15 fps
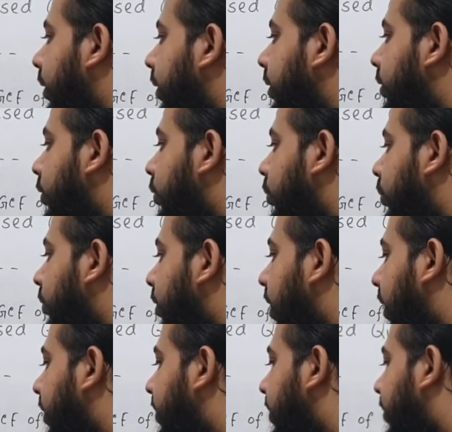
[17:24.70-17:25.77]
these two
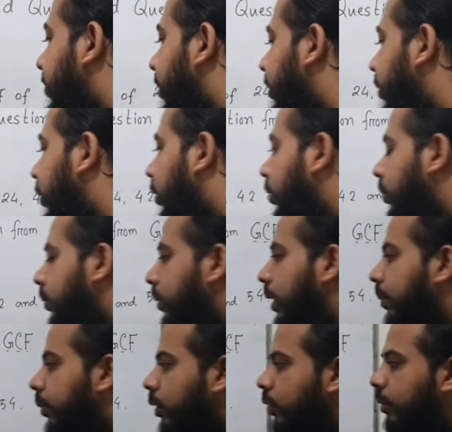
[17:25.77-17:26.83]
sides number, not
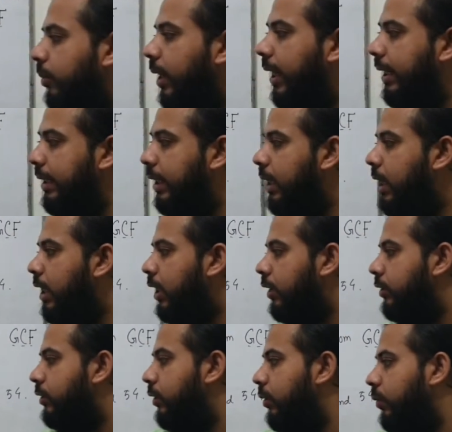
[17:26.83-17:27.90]
the bottom line.
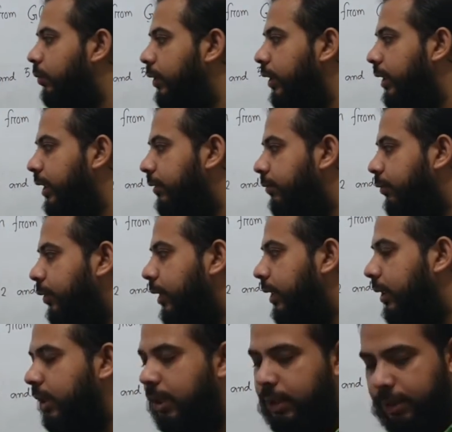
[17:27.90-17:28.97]
So if
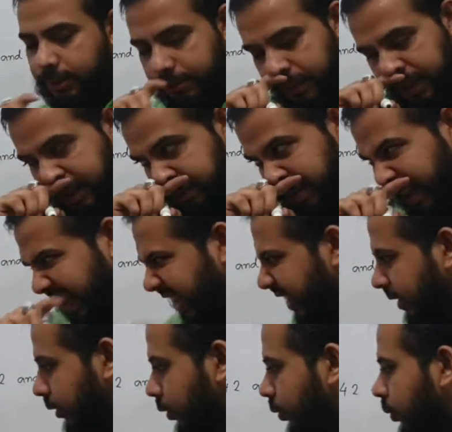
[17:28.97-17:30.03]
we multiply
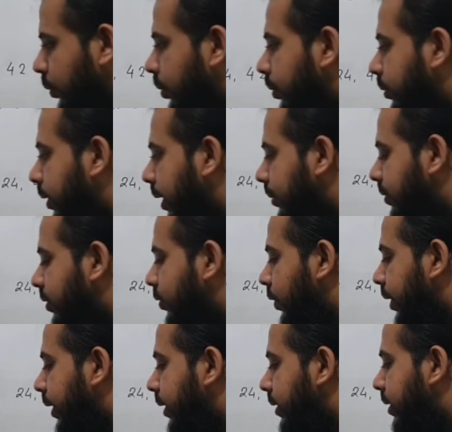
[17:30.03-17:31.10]
this 2 times 3
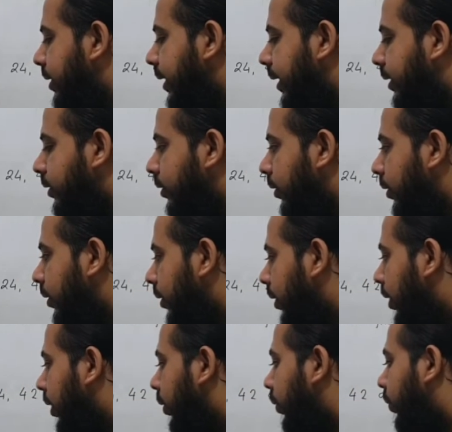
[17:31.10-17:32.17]
is 6. So
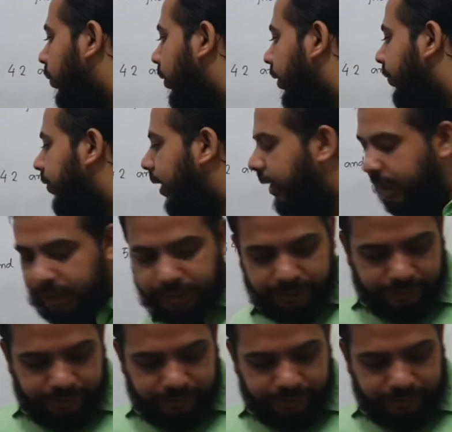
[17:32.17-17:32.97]
we finally